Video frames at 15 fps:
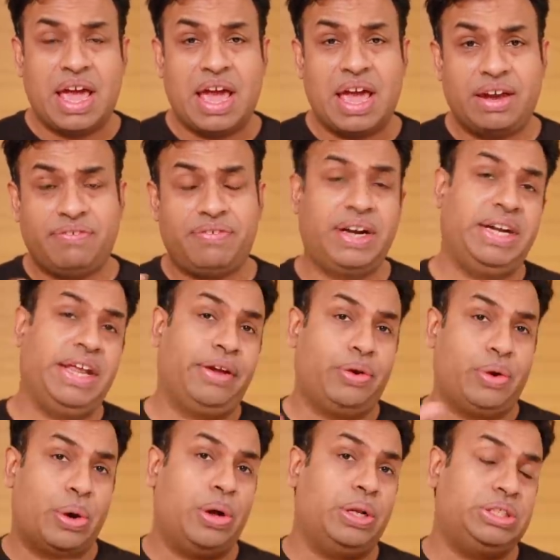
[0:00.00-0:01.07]
And if I
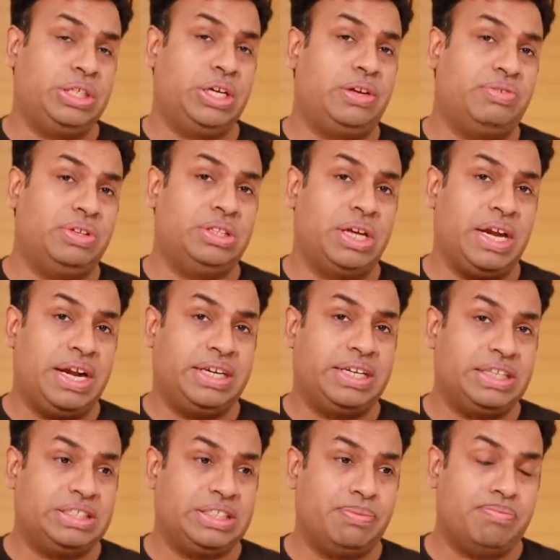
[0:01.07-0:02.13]
take calls here with the
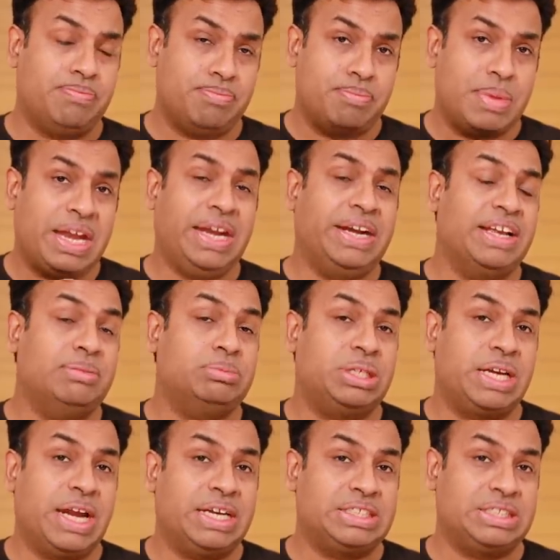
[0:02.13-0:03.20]
Airtel SIM, many times
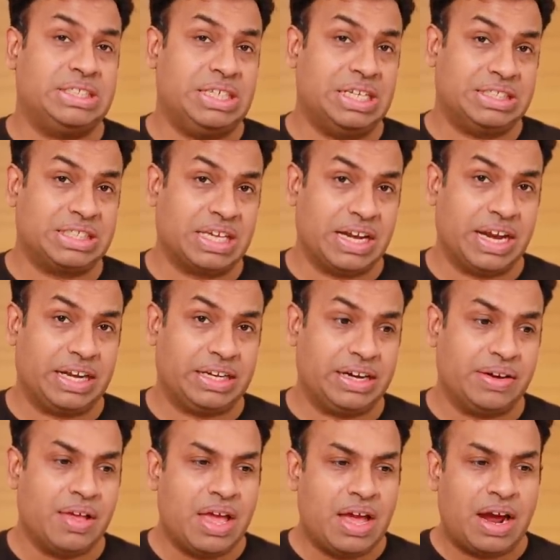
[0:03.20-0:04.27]
it gets
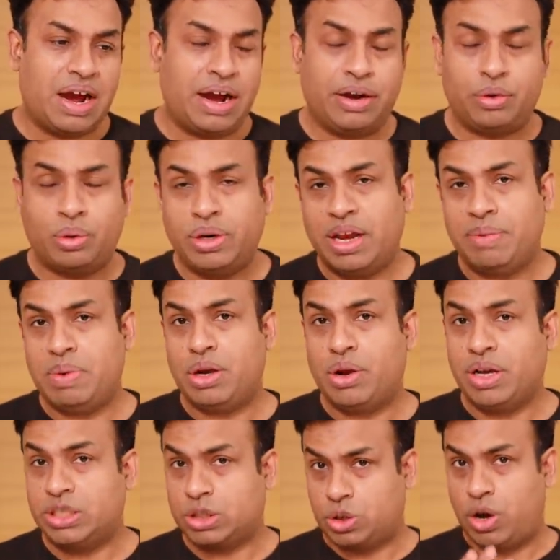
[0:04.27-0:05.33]
disconnected. Uh, don't get me
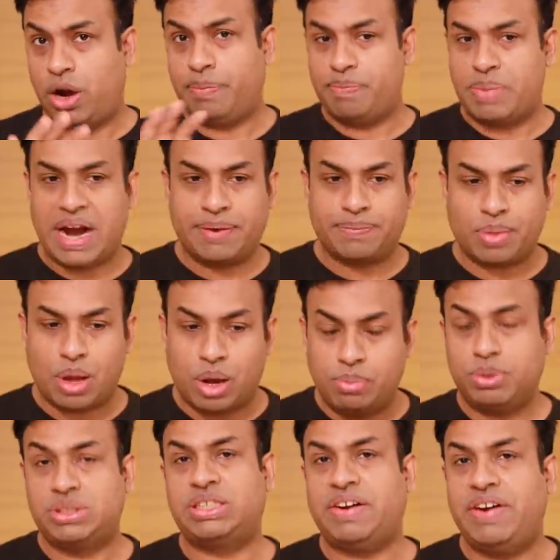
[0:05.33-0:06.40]
wrong, it's it's not bad.
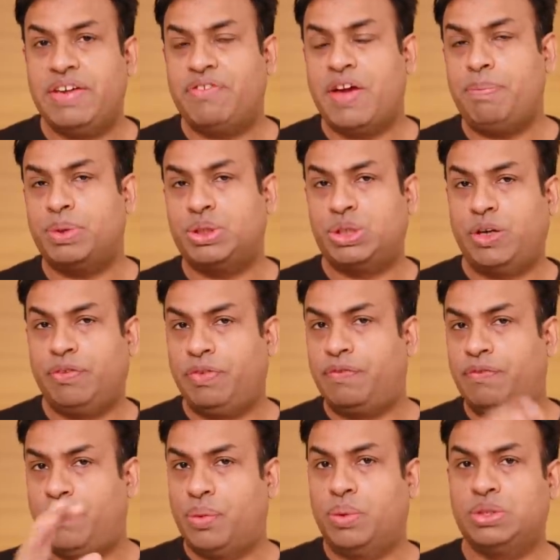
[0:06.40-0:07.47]
Almost seventy-five percent of the
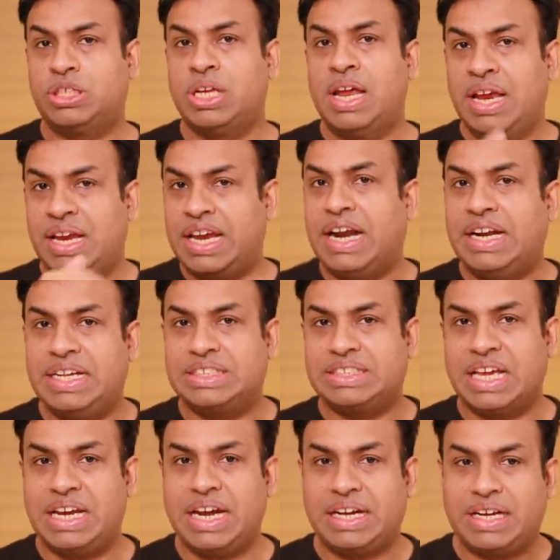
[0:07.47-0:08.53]
phones get
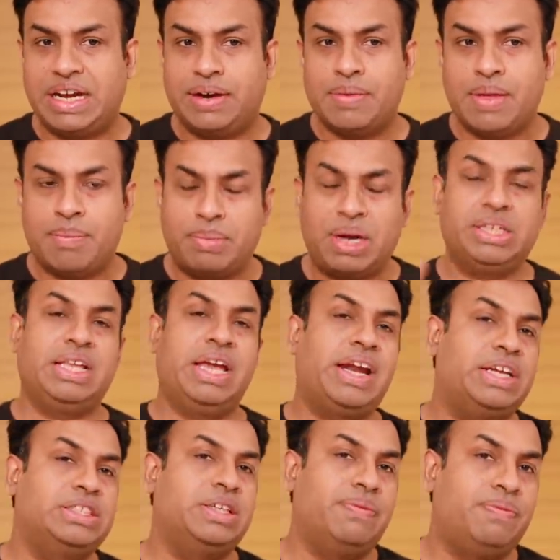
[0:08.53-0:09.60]
disconnected, but there
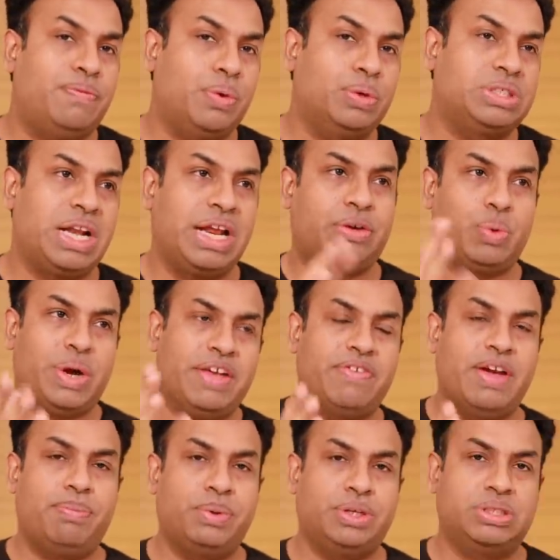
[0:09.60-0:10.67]
are some phones like
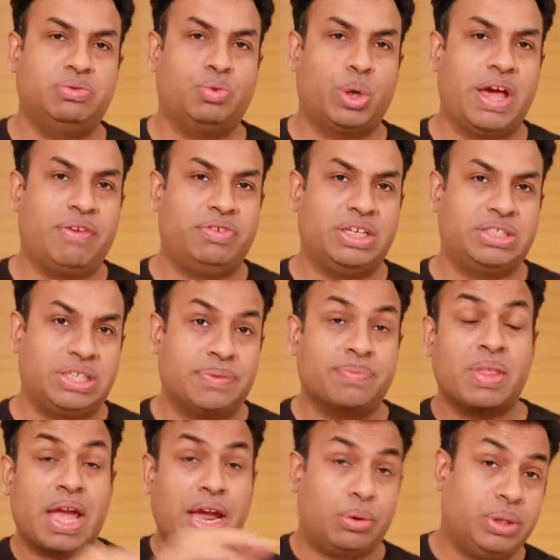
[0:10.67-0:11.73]
twenty-five percent what I've
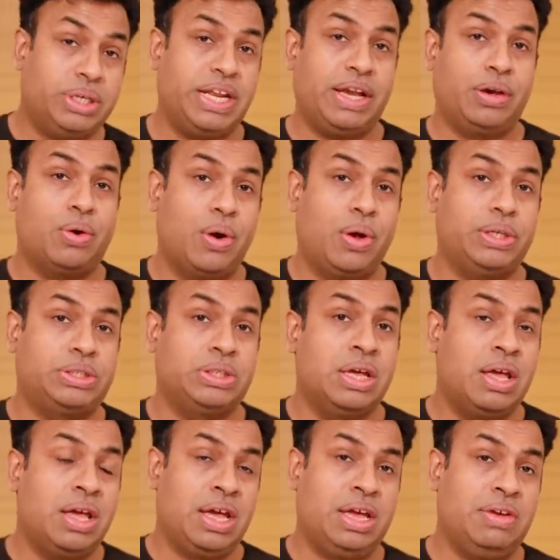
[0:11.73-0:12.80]
tested, I could take calls
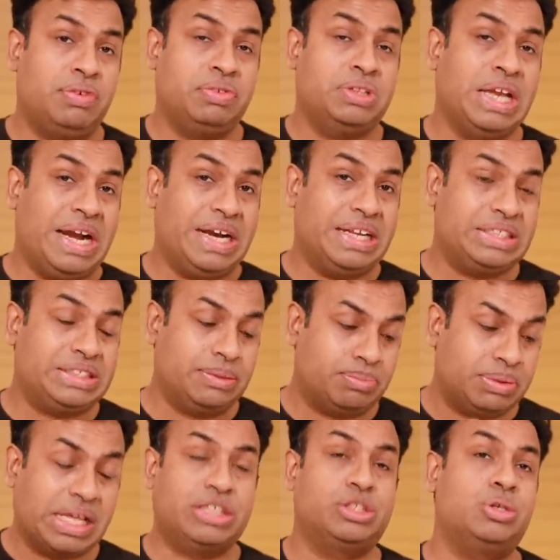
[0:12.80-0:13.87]
even with the Airtel
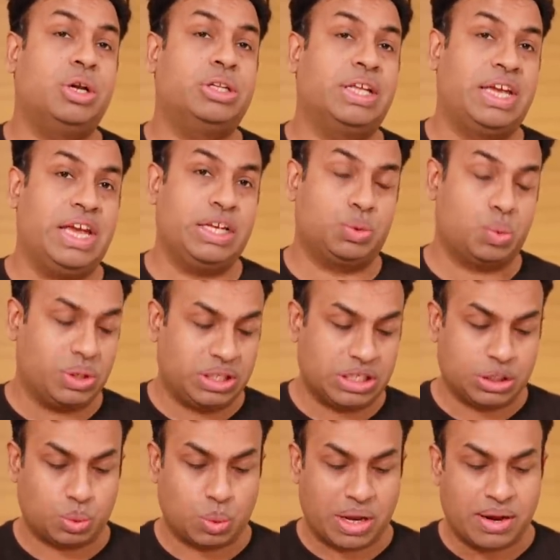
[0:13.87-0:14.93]
SIM. That's not the case with
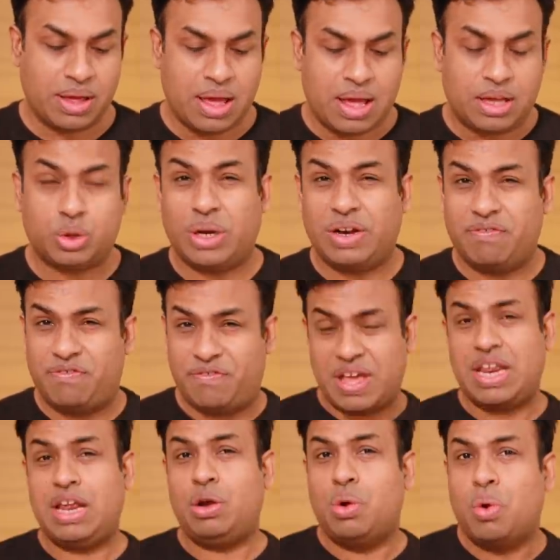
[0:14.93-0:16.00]
this one. So in
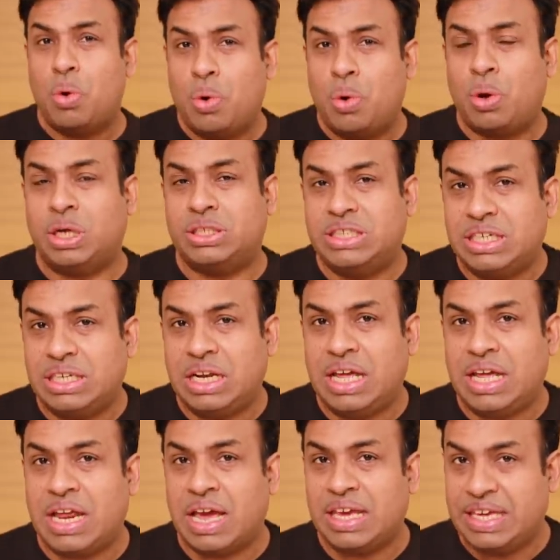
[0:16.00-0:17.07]
very low uh, signal
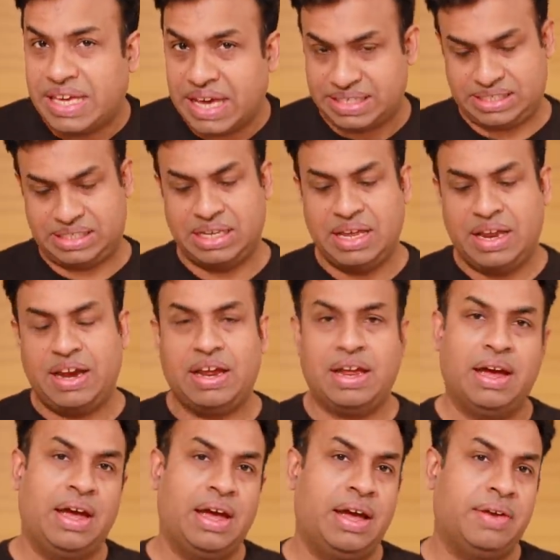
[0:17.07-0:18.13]
area, yes,
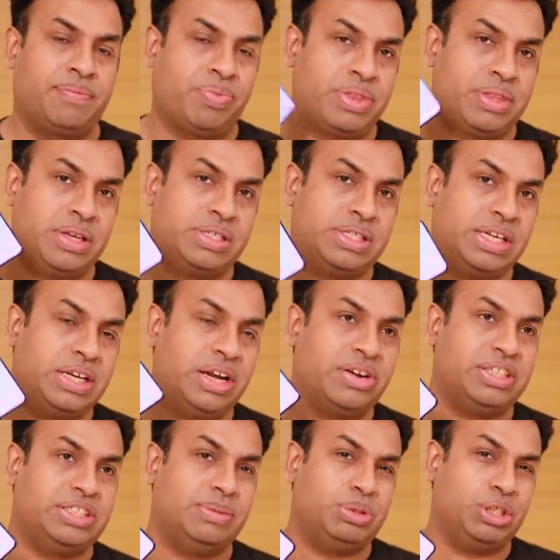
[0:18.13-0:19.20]
uh, the signal
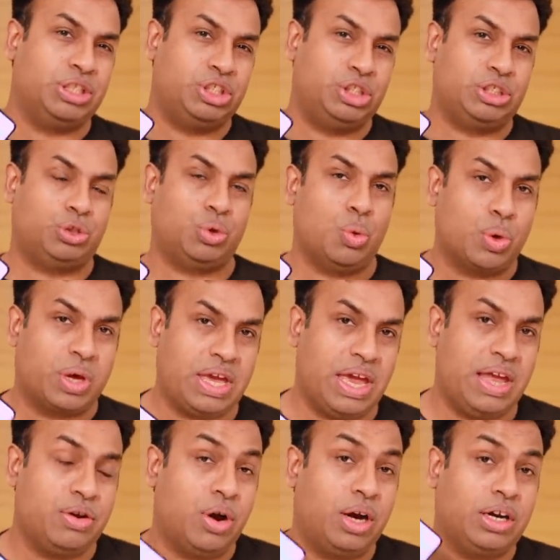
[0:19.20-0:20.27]
reception is just
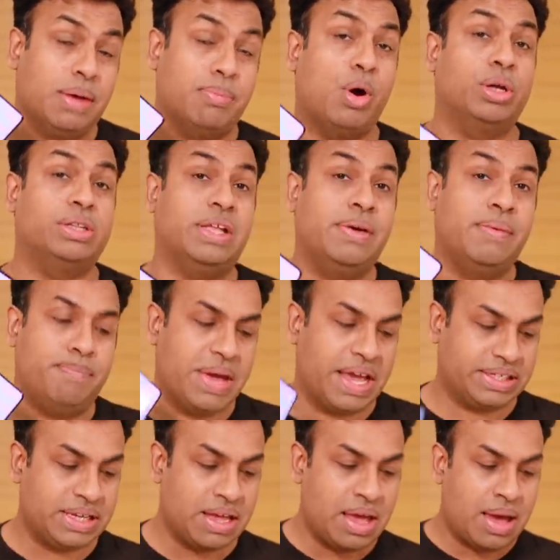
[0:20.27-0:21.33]
okay, not among the
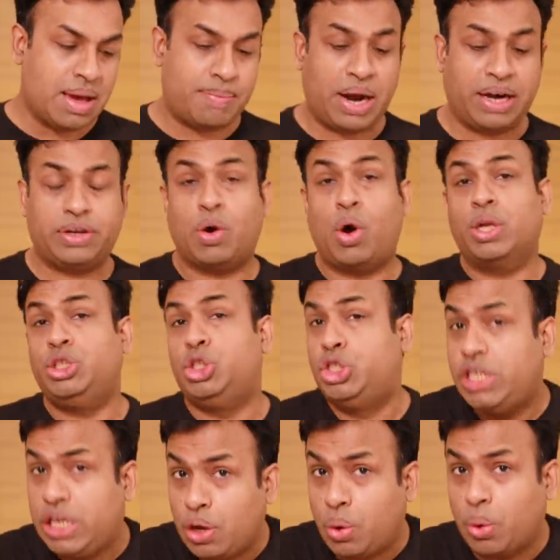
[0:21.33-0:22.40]
best. But on
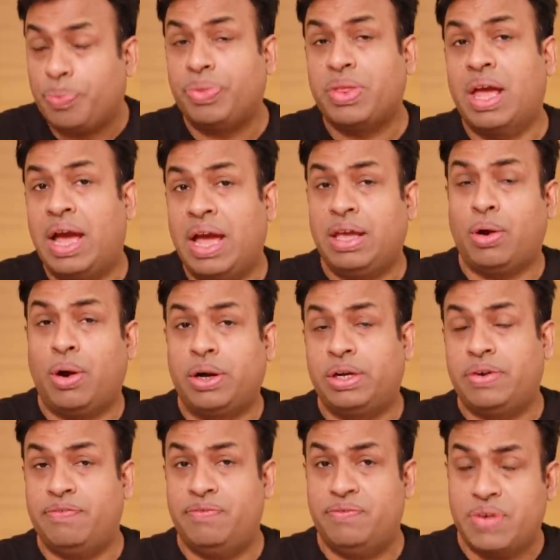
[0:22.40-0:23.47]
Jio, I
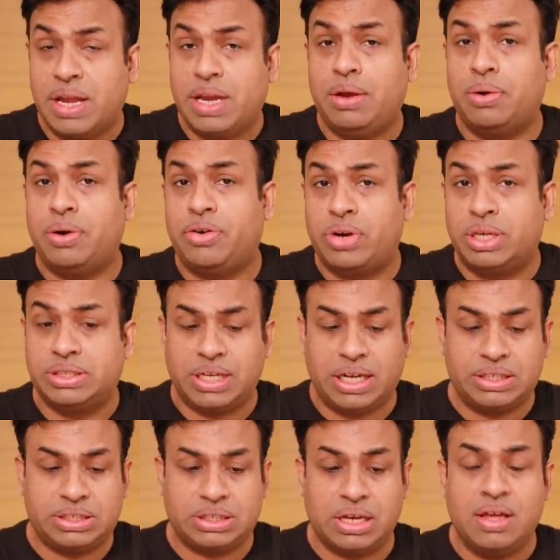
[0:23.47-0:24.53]
got very good
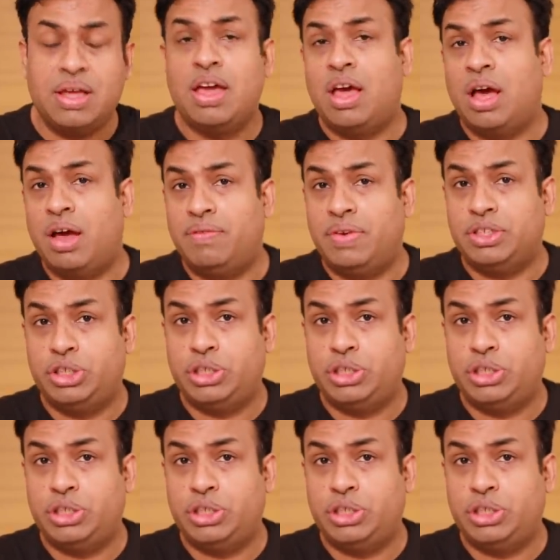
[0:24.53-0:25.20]
results. Uh, uh, with